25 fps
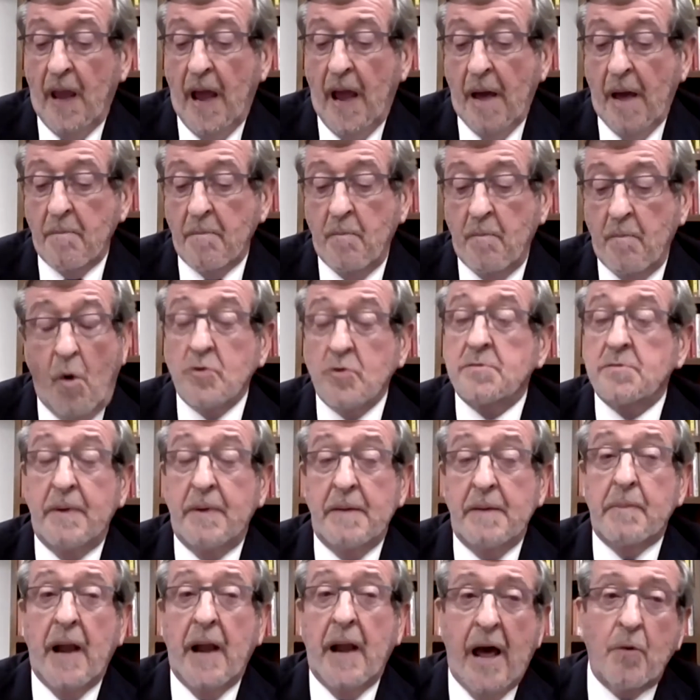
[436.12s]
most
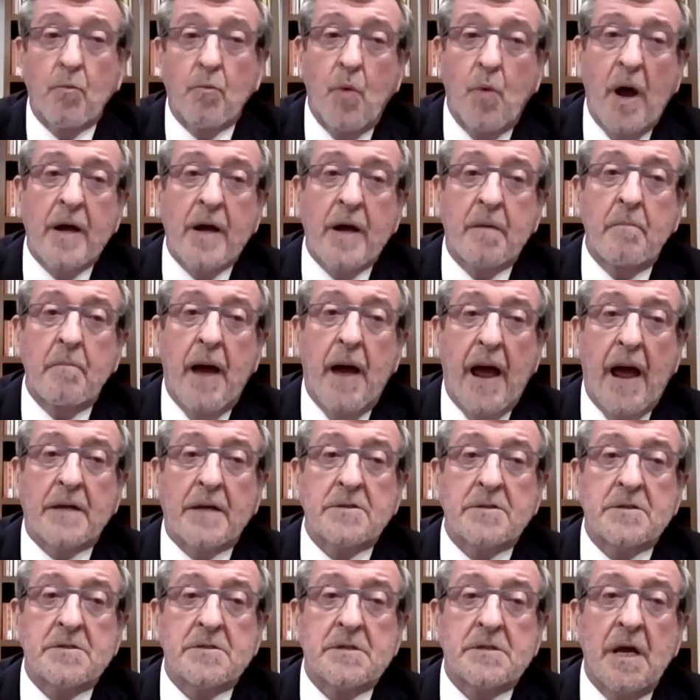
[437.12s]
people are wearing
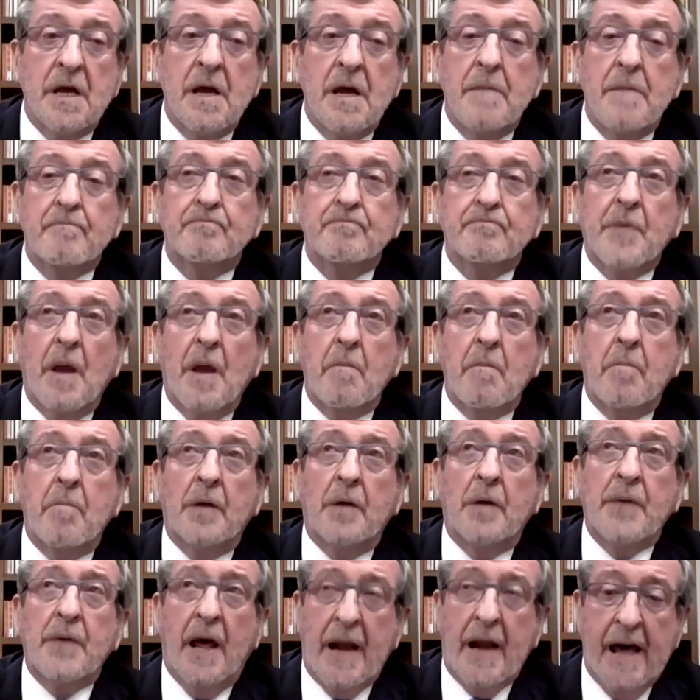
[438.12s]
masks.
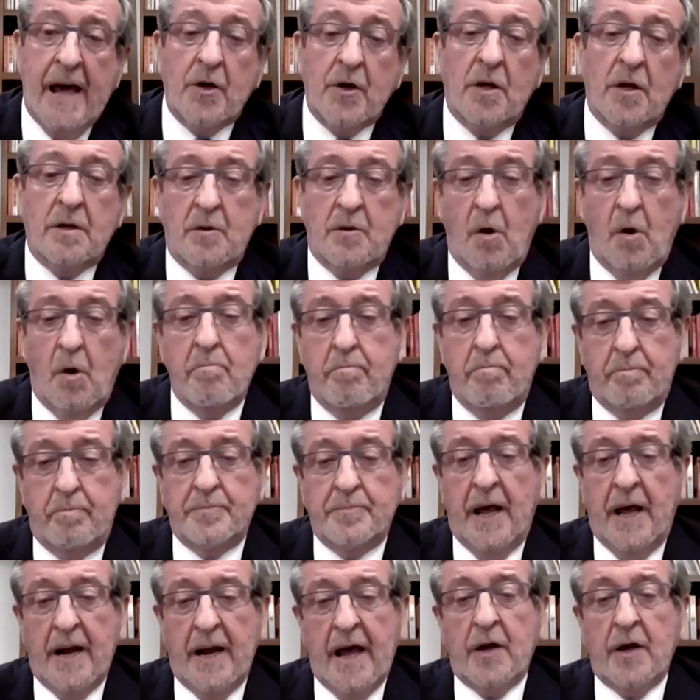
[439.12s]
But there
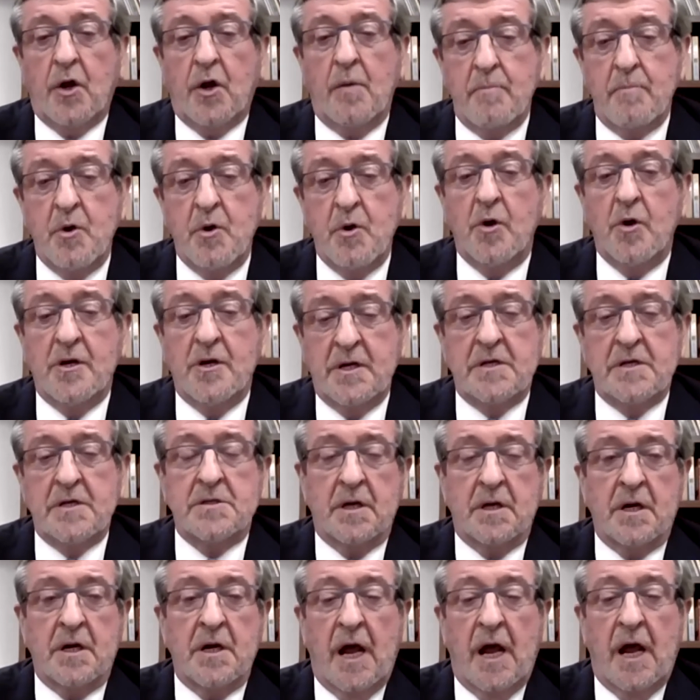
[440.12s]
are communities
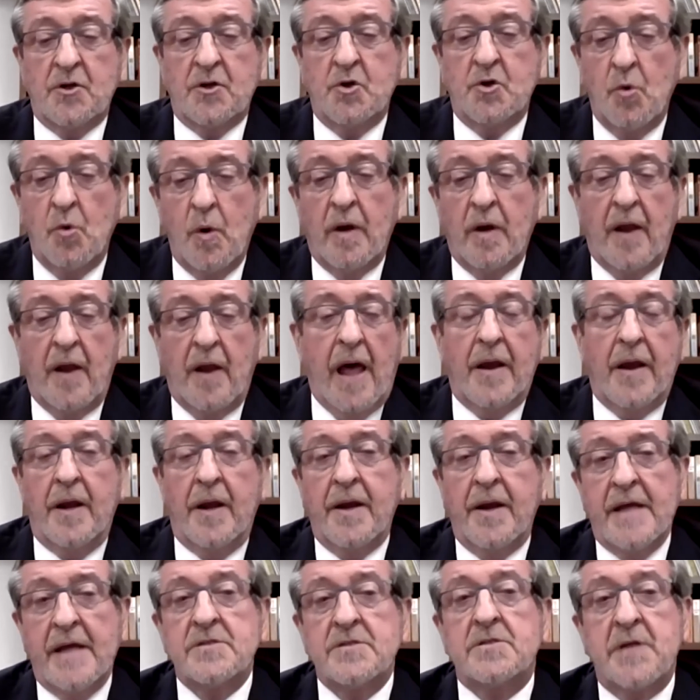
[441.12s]
that are not doing that, and
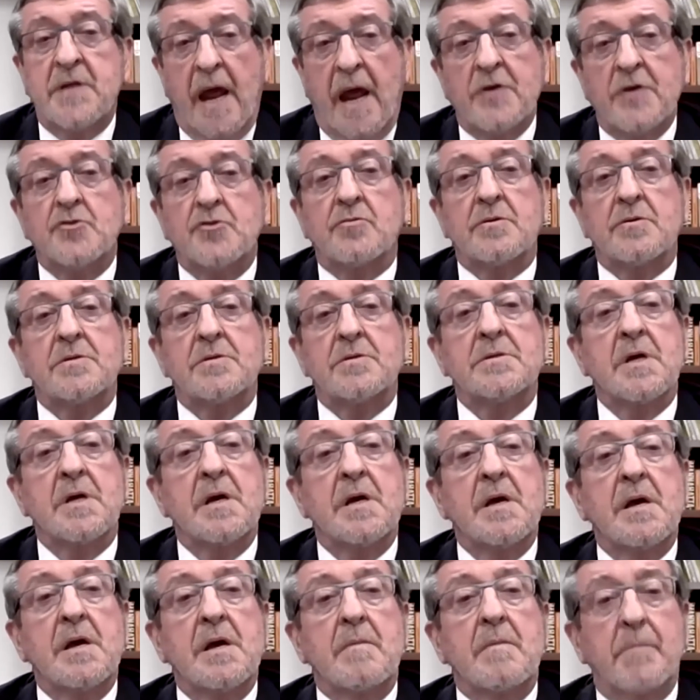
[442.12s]
that's dangerous
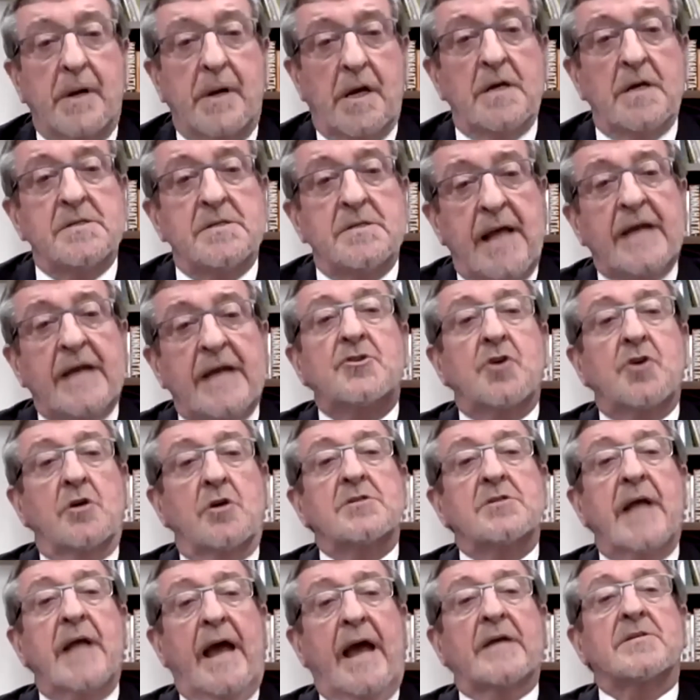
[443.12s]
because that
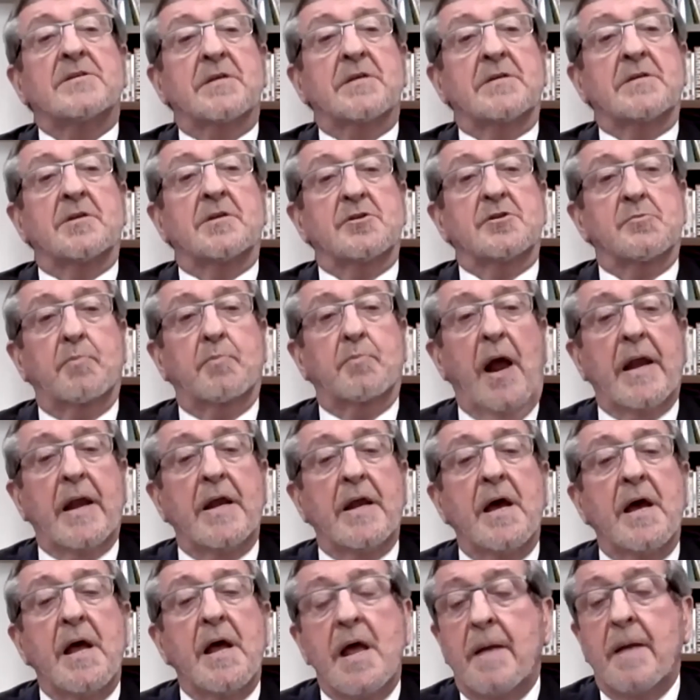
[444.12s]
just acts as the spread.
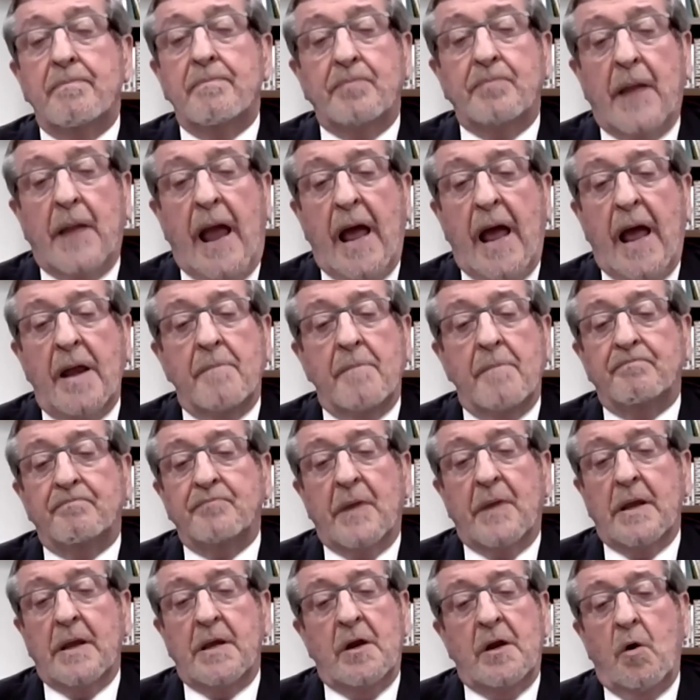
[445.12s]
And
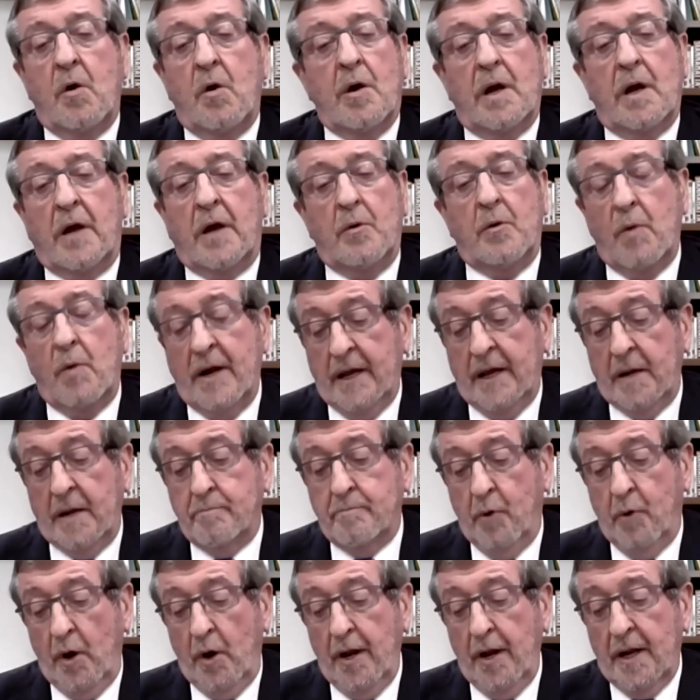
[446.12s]
I don't want to get
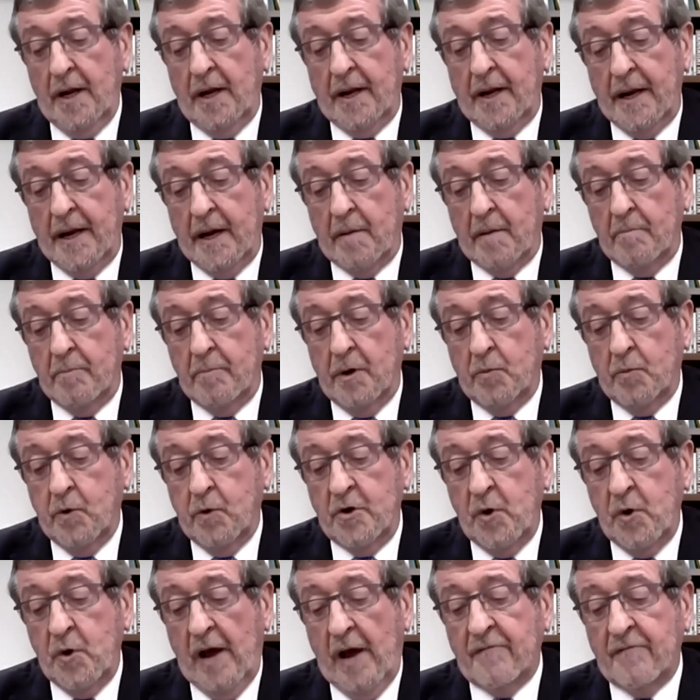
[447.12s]
political here, but when
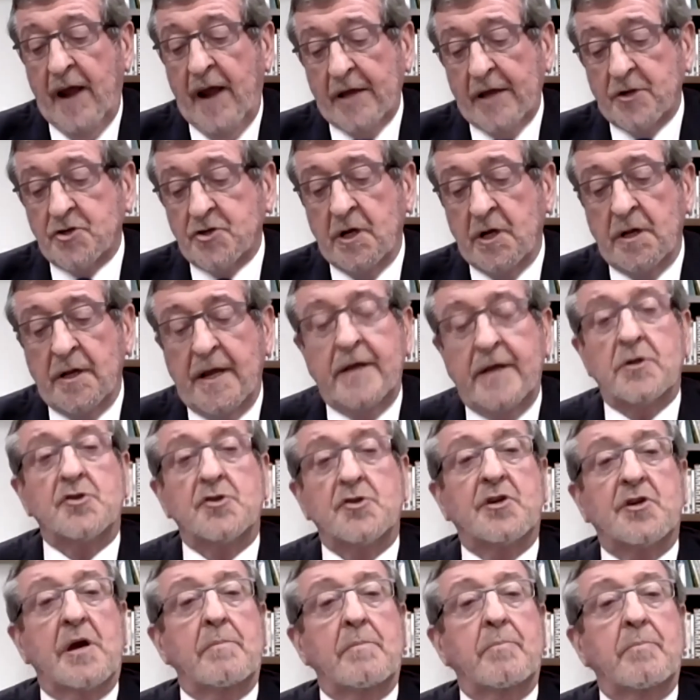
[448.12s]
you have national
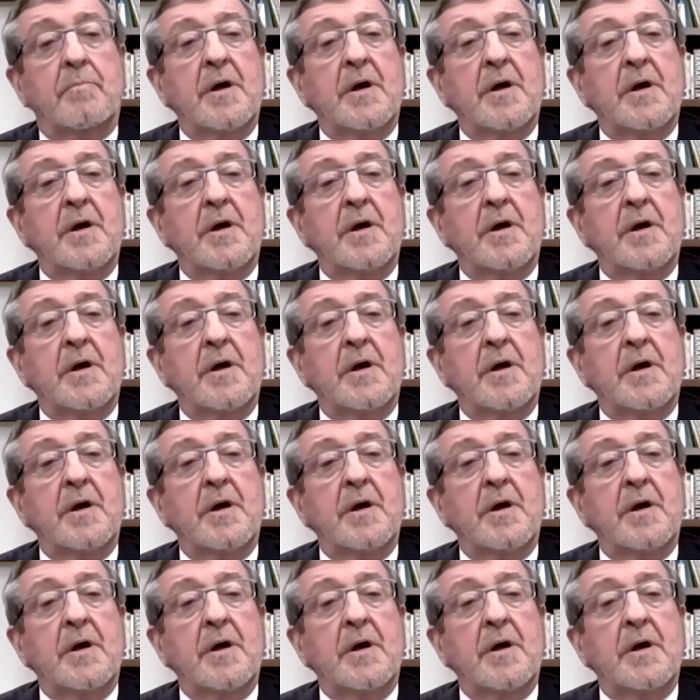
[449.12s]
leadership,